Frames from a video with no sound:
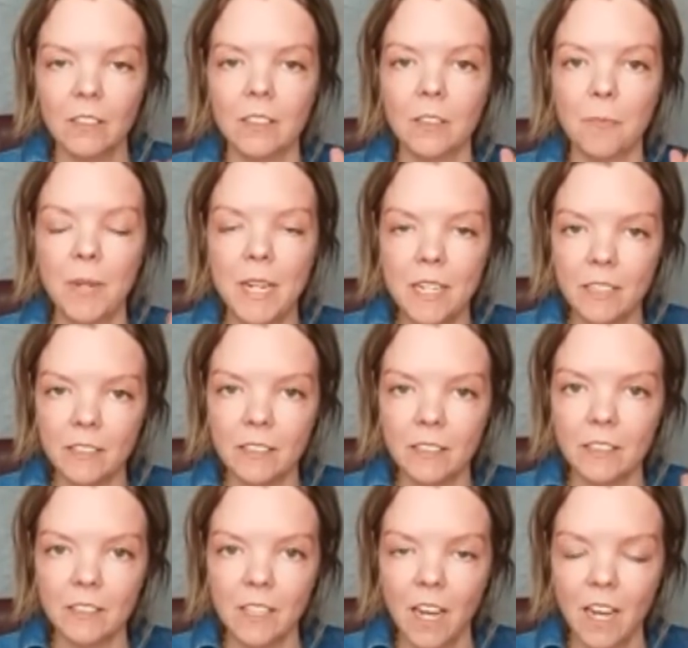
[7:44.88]
The penis
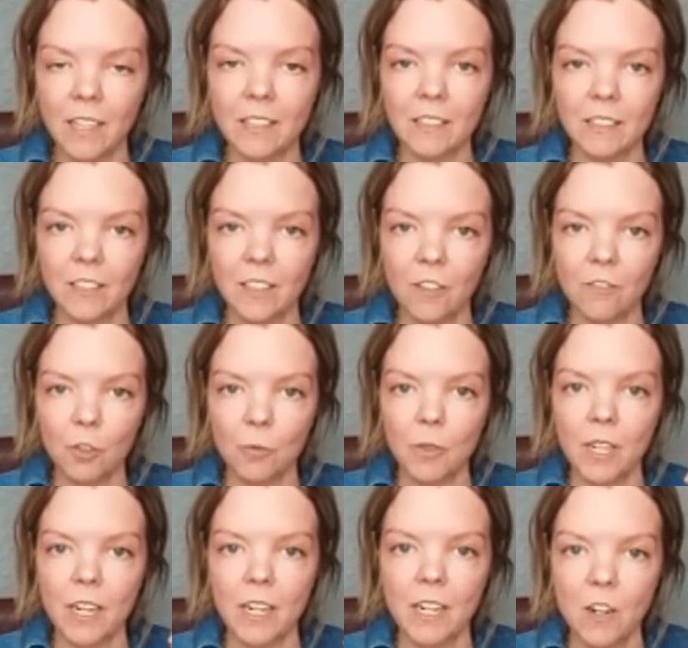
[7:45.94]
is not a self
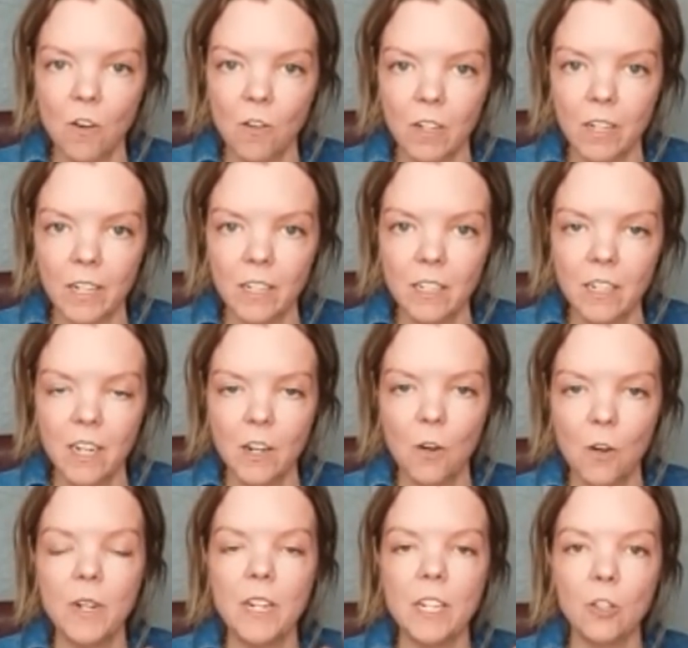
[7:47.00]
lubricating organ.
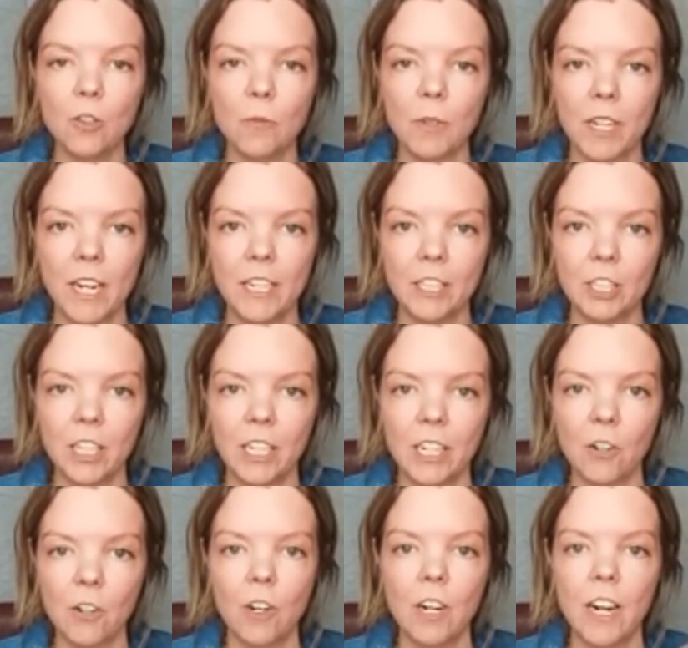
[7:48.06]
We need lubrication
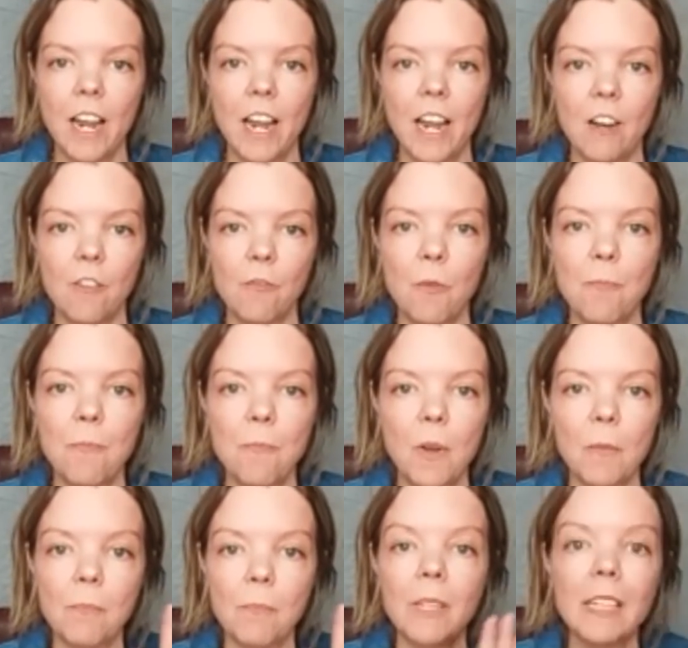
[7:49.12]
in order to have
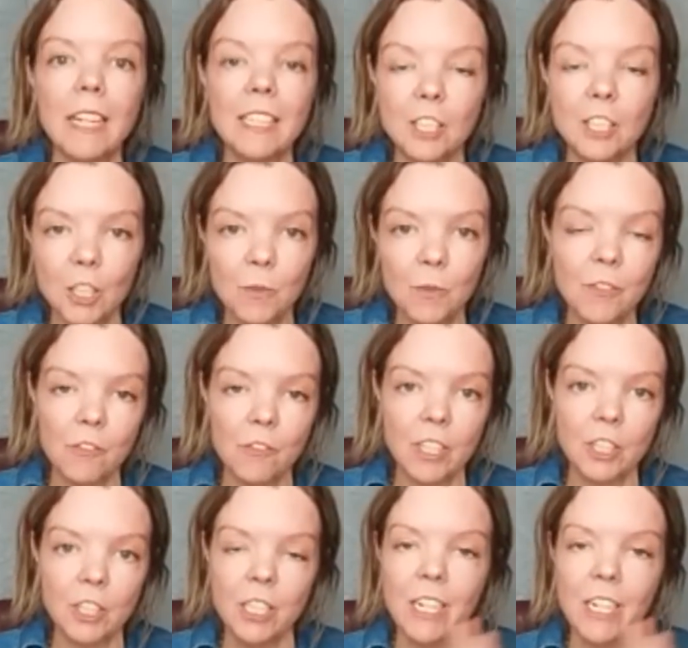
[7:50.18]
pleasure with
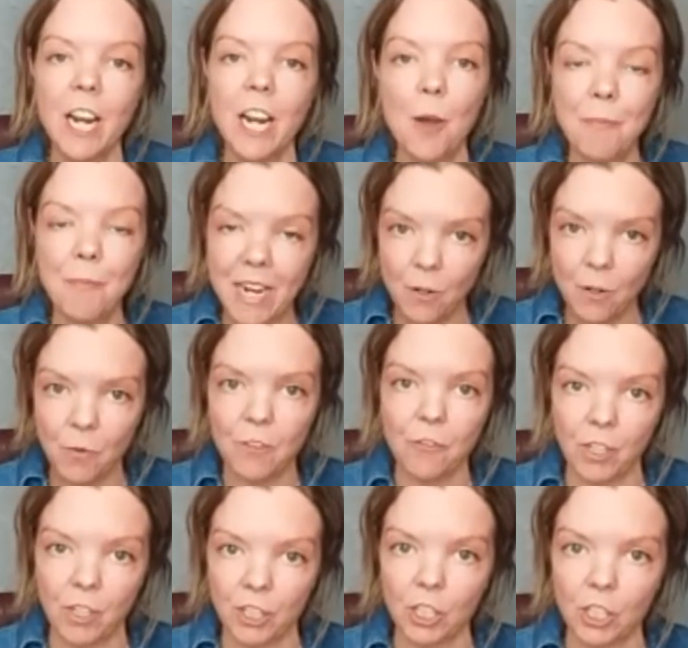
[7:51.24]
friction and not pain with
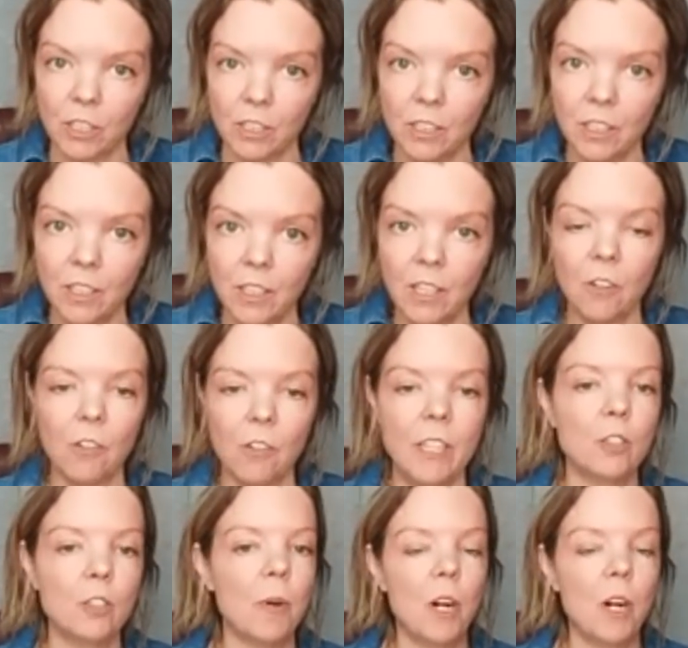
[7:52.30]
friction. Yeah.
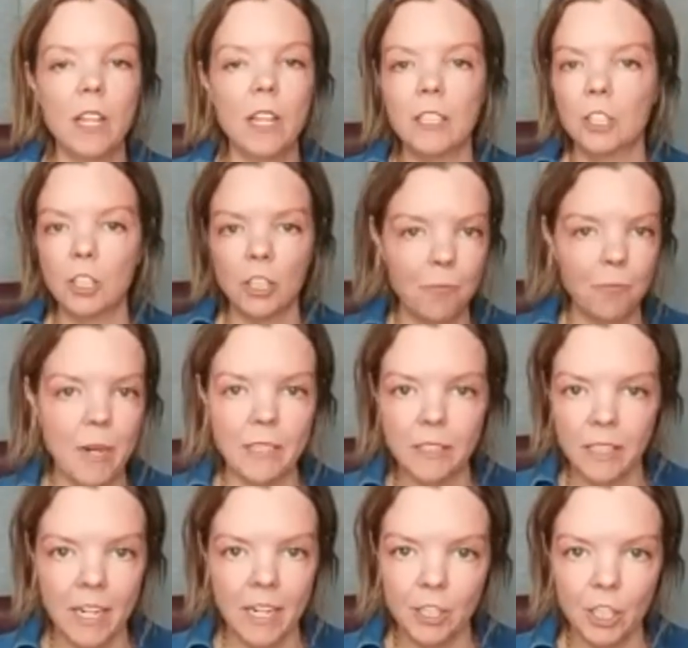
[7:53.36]
Right. So part of that's just
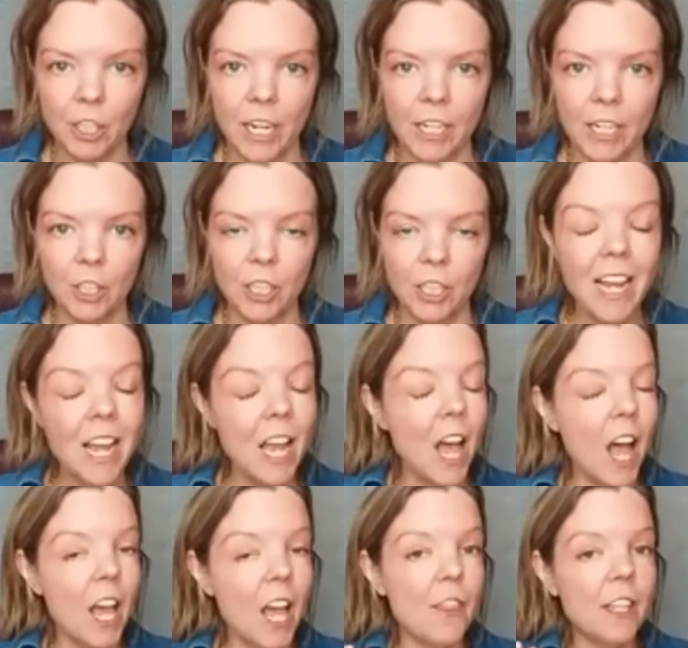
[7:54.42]
basic education.
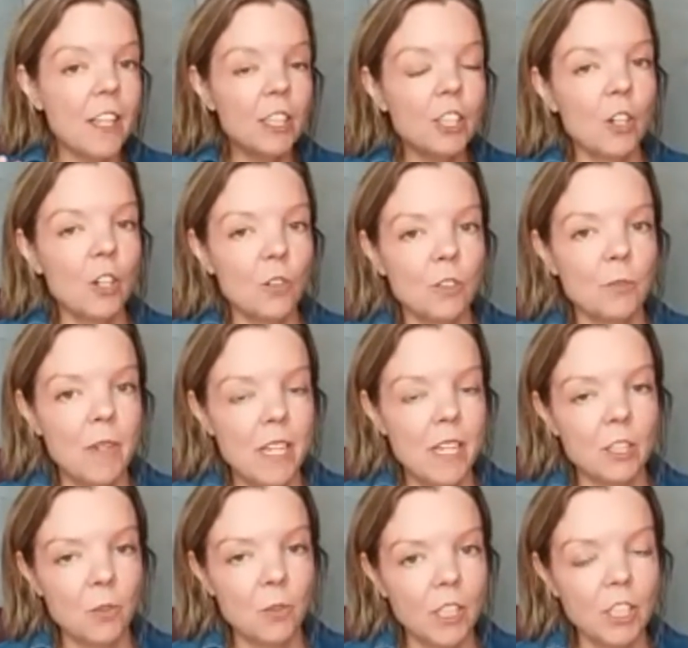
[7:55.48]
This shows me,
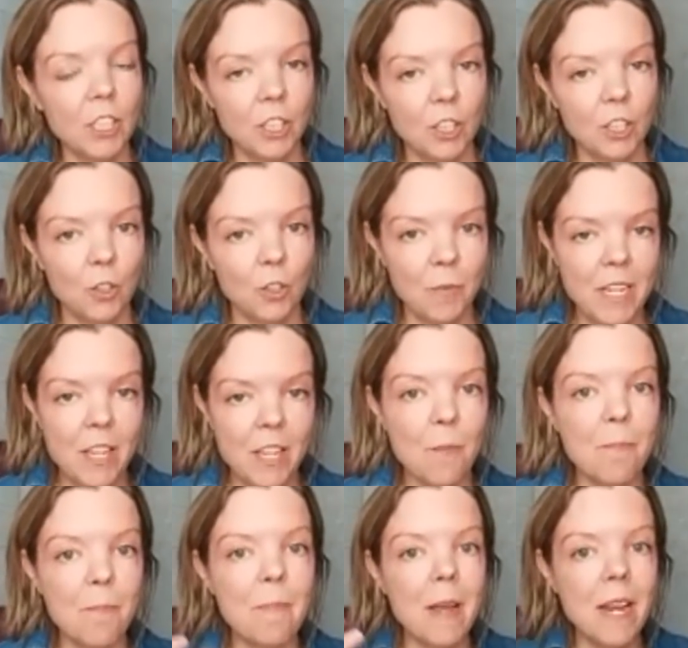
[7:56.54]
this question shows me
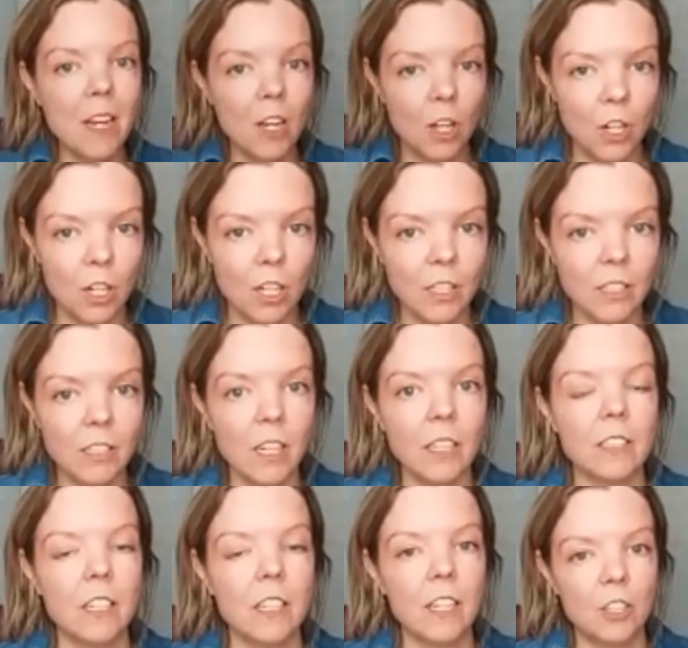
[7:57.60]
the male
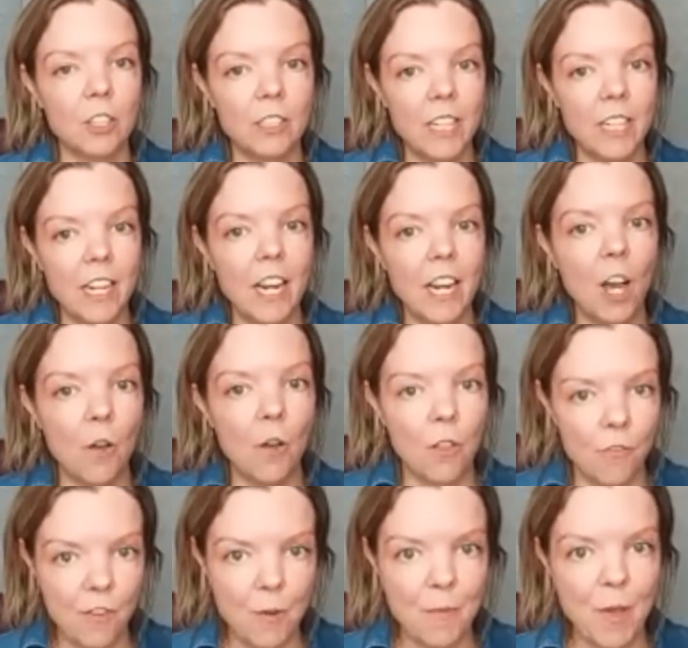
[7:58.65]
doesn't understand how the
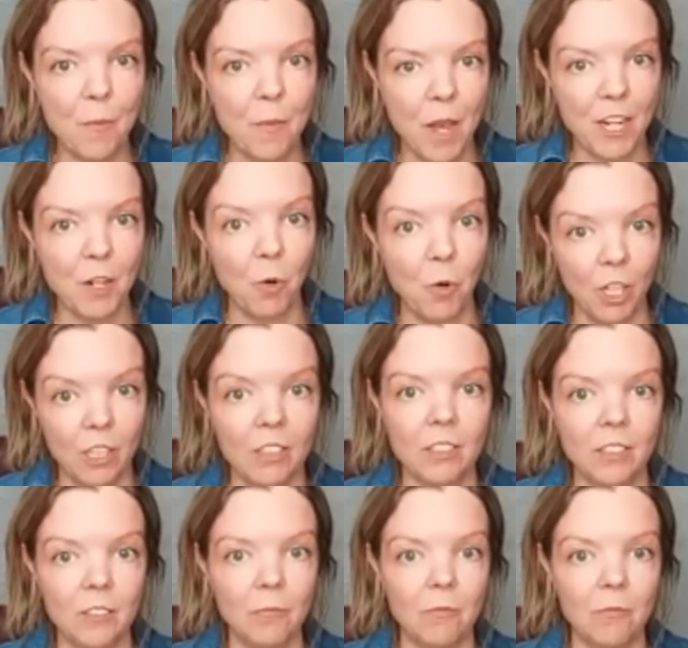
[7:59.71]
female body
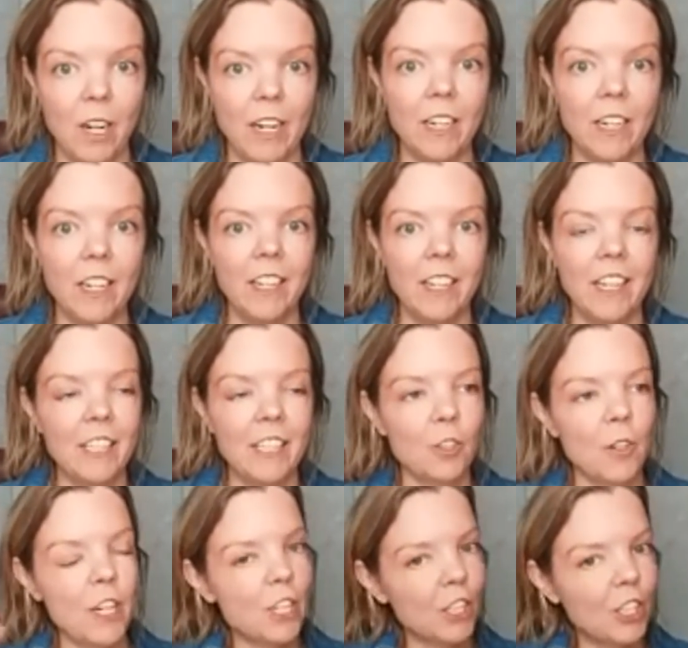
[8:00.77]
works. Right. Yeah. And
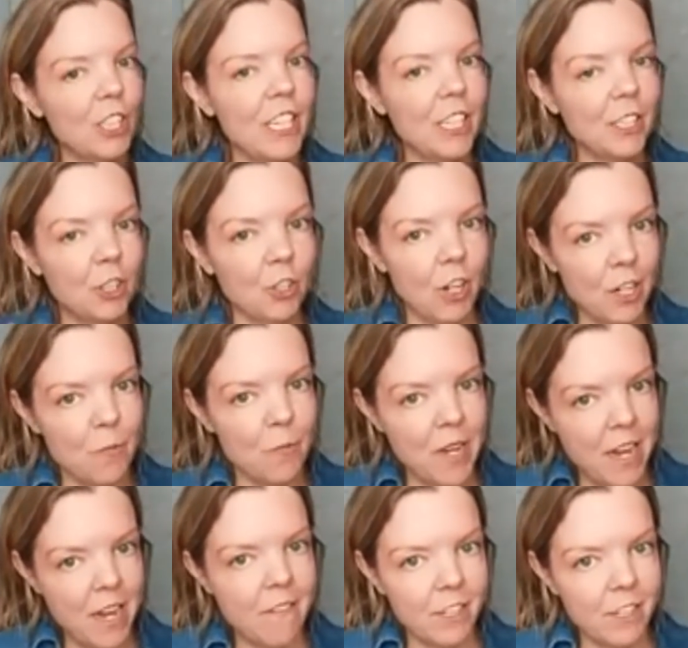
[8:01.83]
so here she is trying to
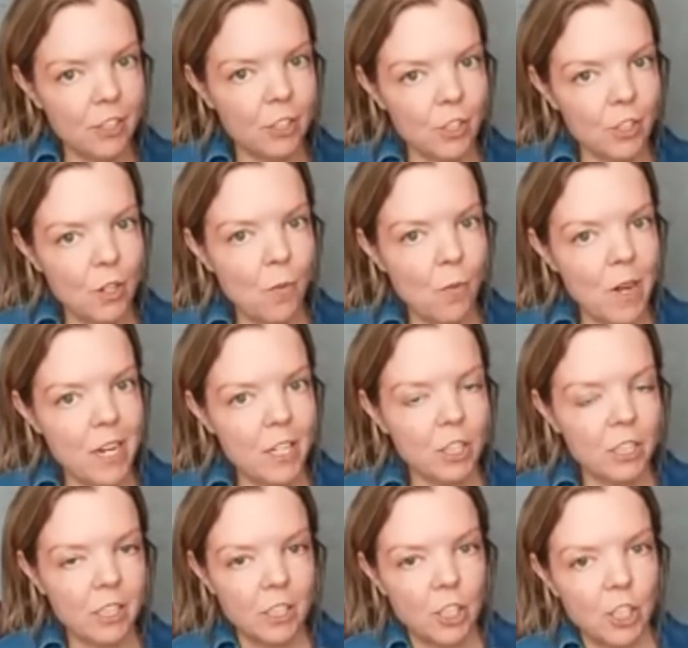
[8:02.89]
behave in a certain way
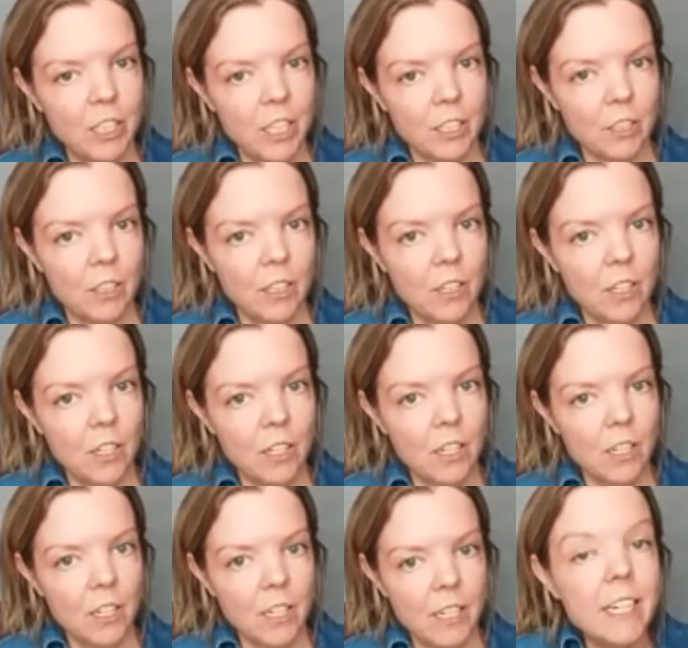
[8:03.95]
just because she doesn't
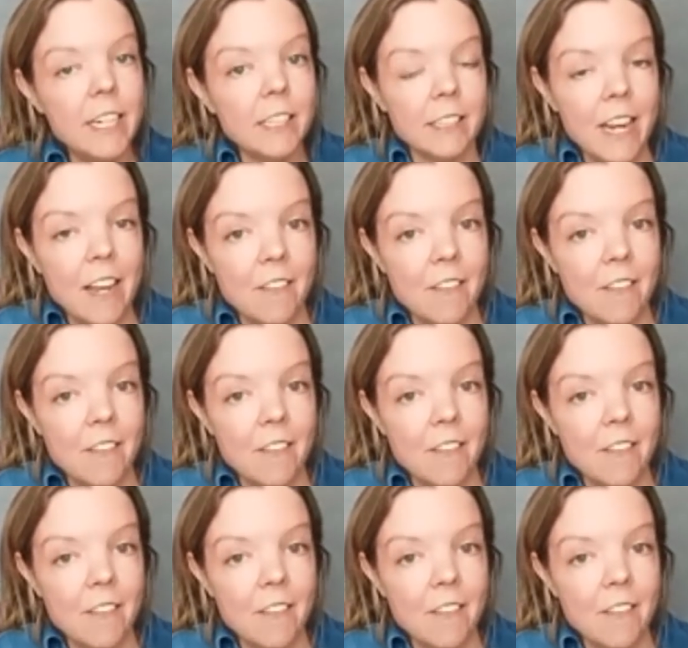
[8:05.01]
he doesn't